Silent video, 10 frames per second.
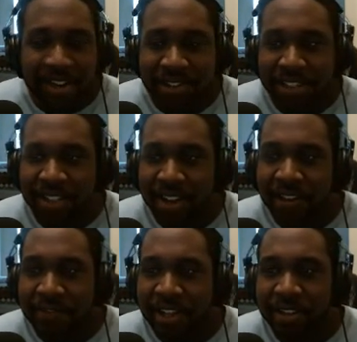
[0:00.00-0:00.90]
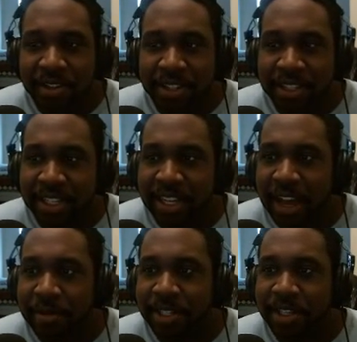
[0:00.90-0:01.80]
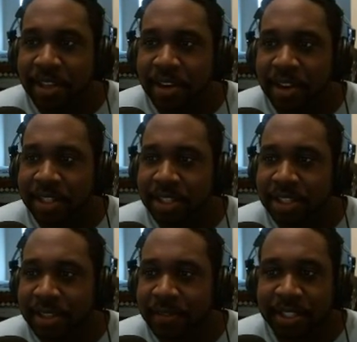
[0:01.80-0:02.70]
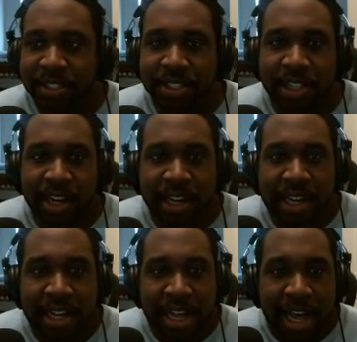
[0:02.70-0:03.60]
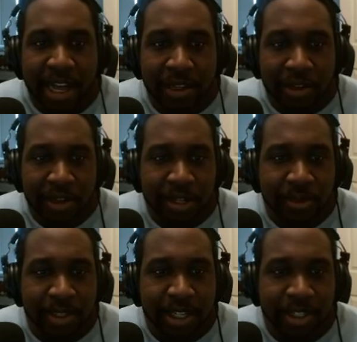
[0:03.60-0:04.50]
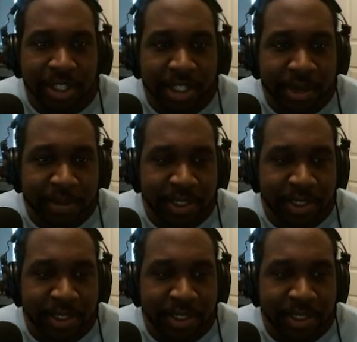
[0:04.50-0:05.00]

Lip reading: this stuff, and you can see how much it costs. You can see if it's in stock, how long it'll take to ship. You see